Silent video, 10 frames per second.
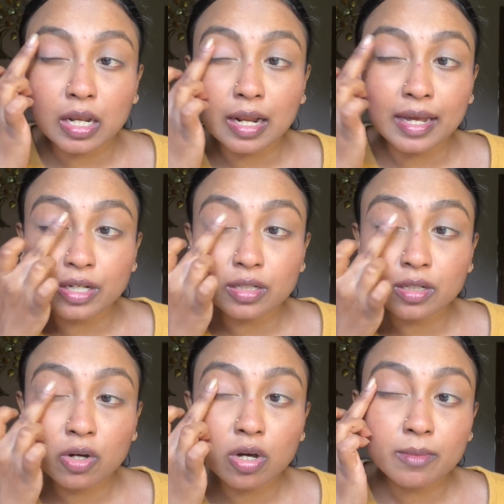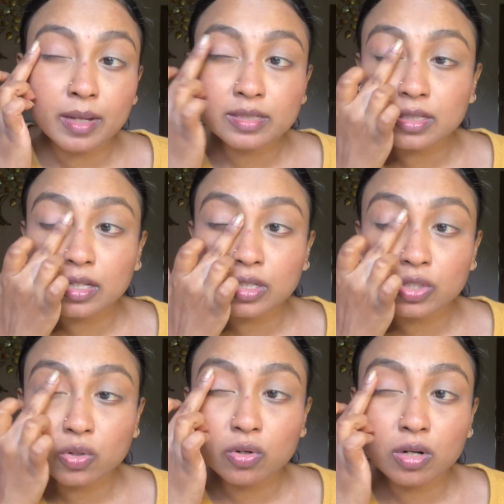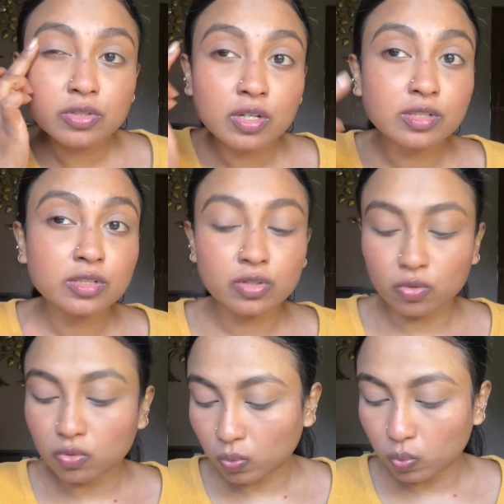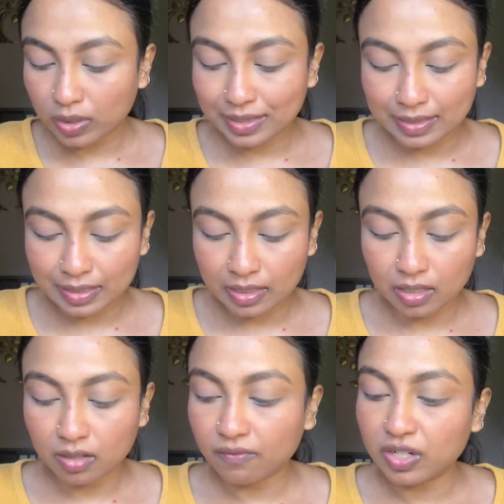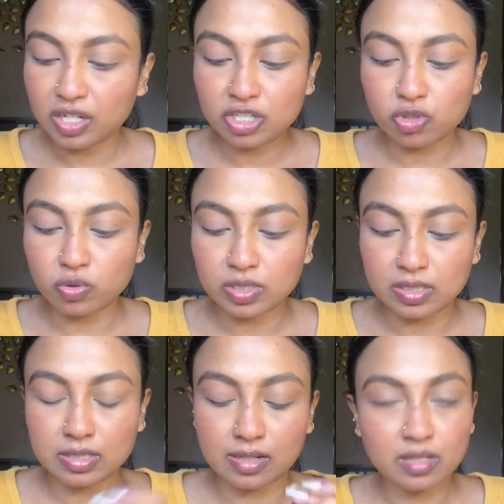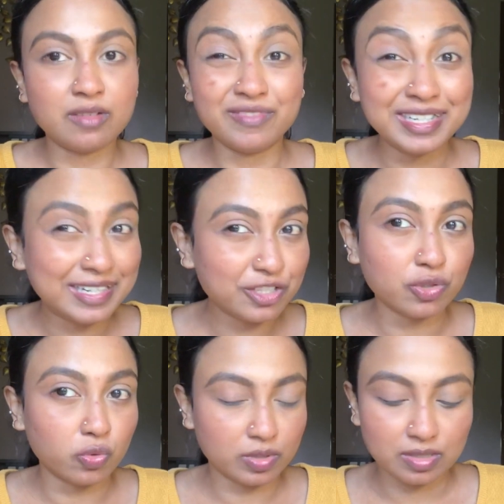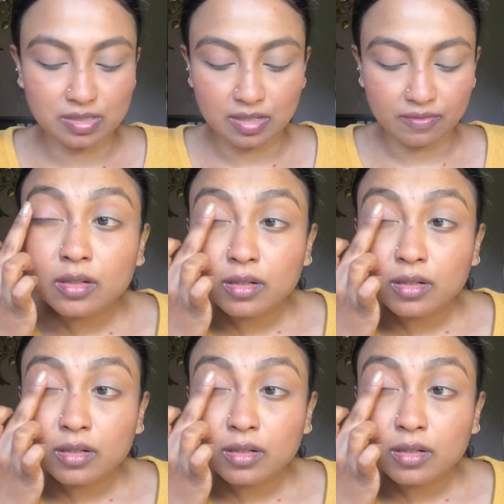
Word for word: lighter on my skin tone so i'll just go with the vintage rose itself vintage rose itself